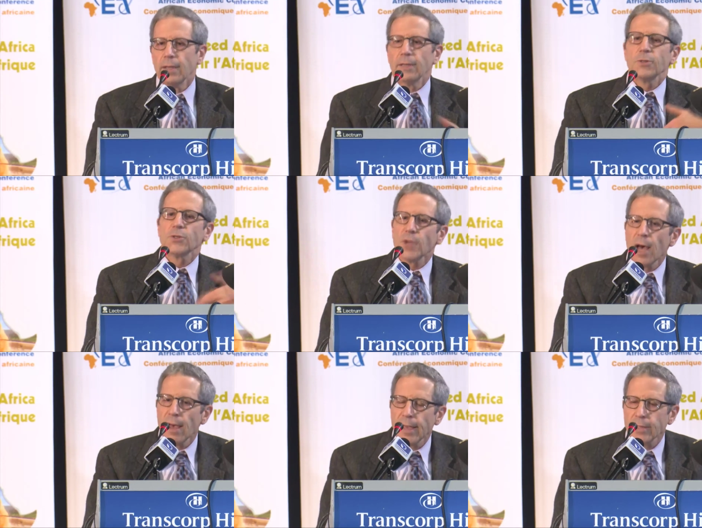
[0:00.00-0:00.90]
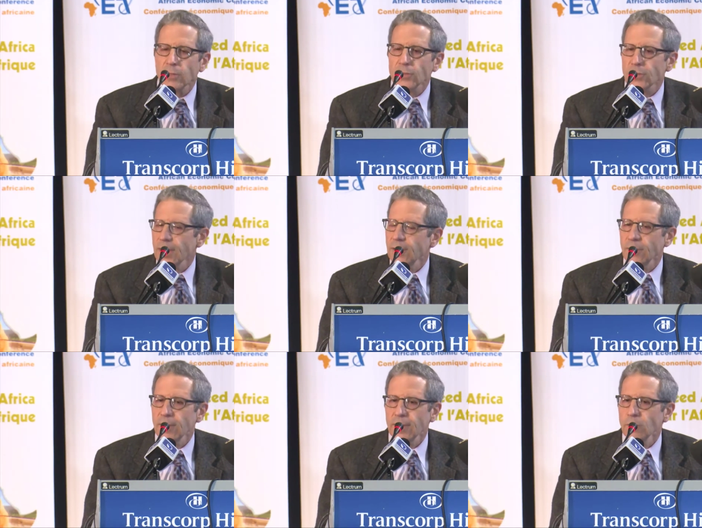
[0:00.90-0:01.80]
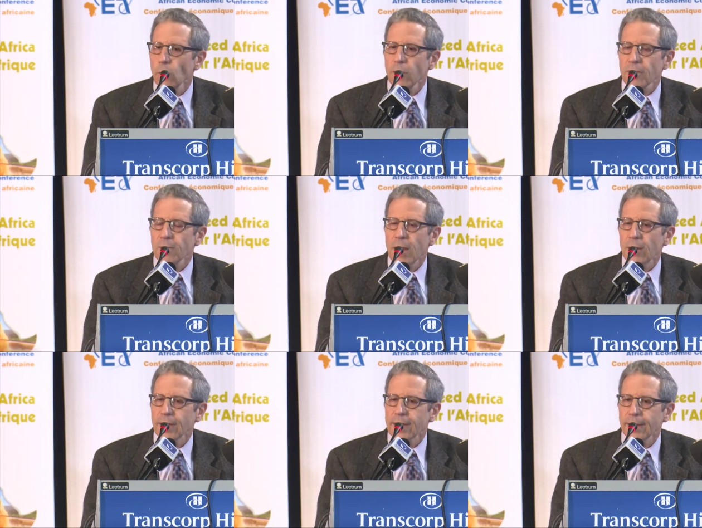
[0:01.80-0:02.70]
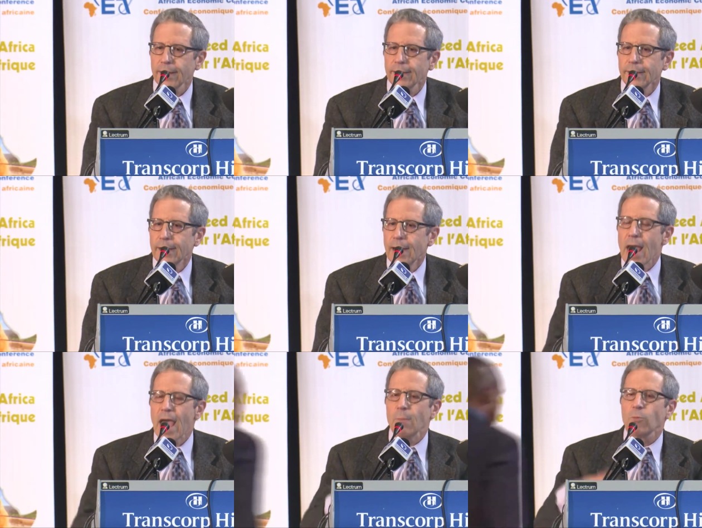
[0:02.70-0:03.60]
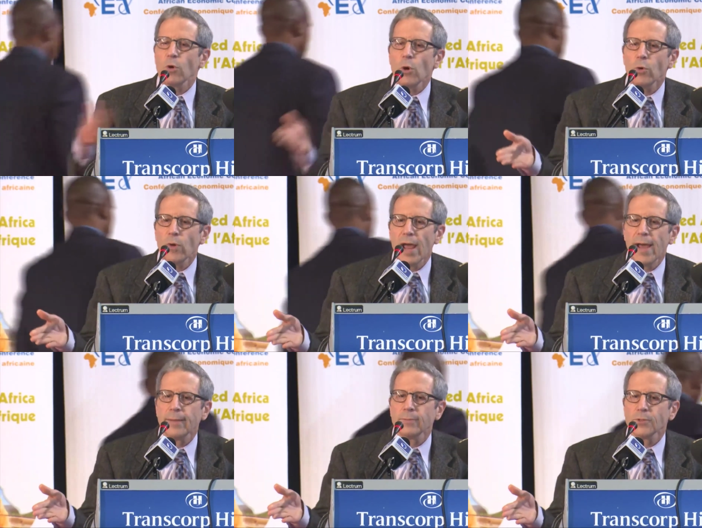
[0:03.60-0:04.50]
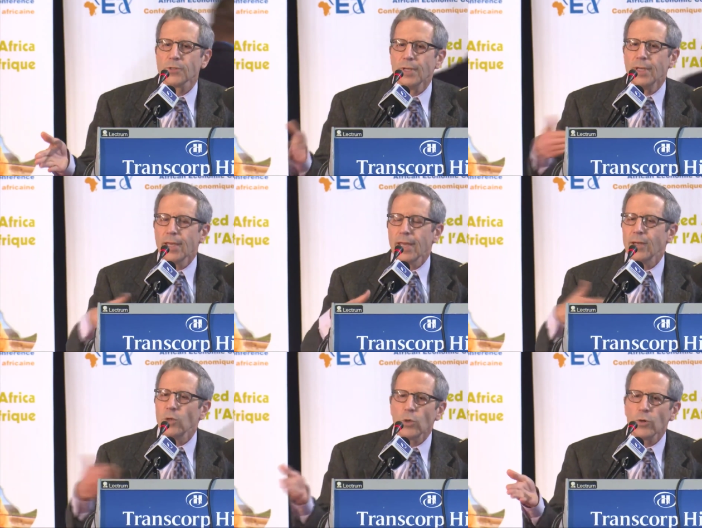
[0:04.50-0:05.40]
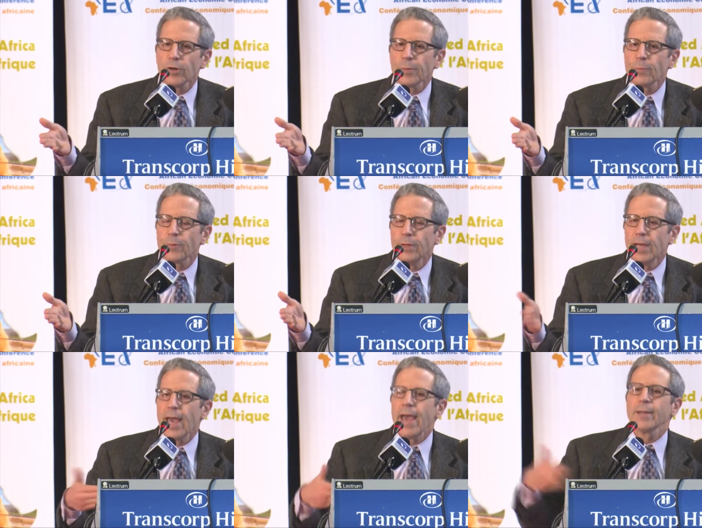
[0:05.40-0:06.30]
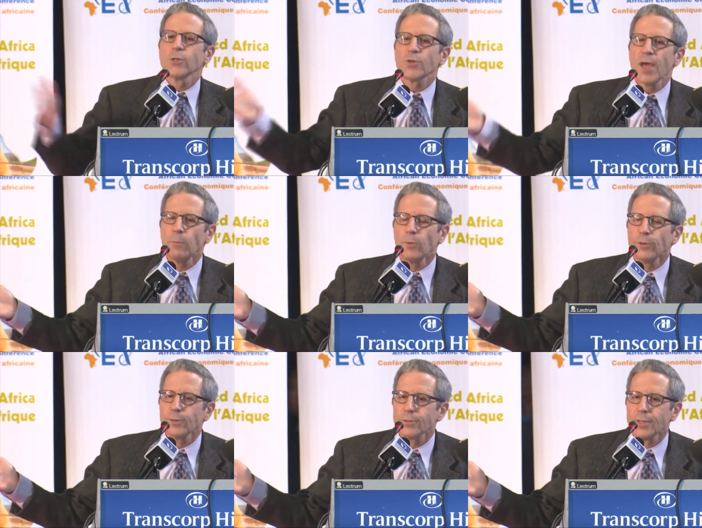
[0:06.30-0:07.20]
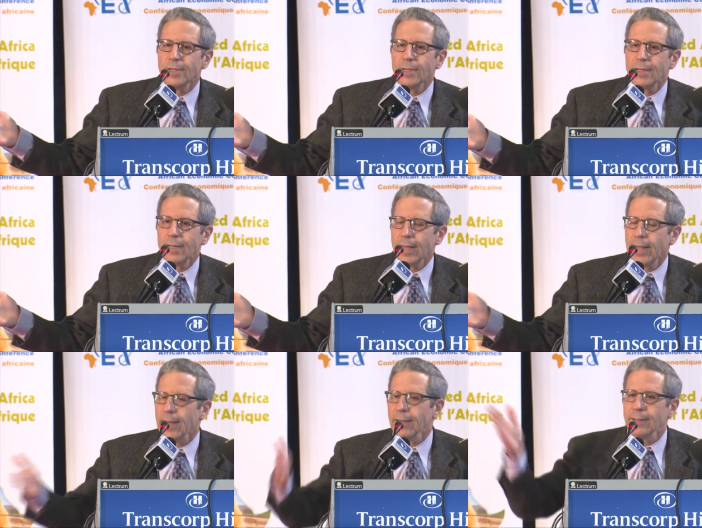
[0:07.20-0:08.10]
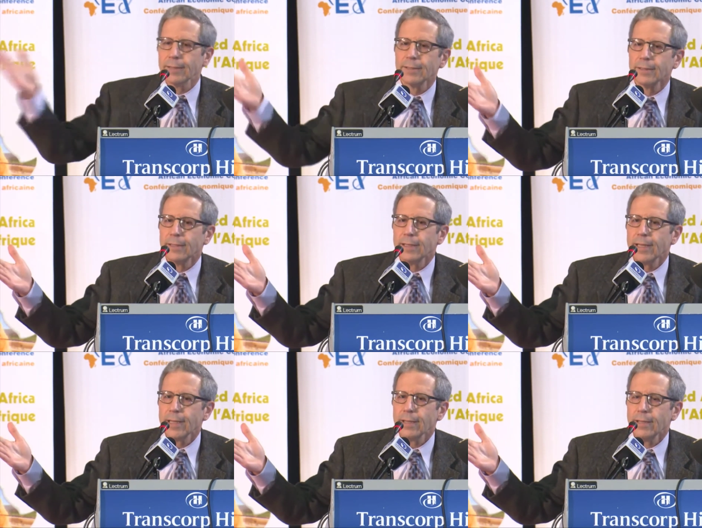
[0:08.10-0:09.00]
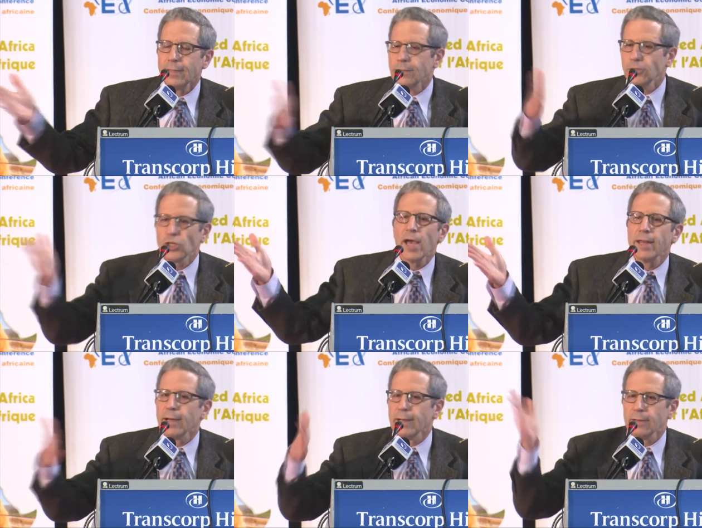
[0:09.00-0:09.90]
designed in North America and programmed in Europe and assembled in China.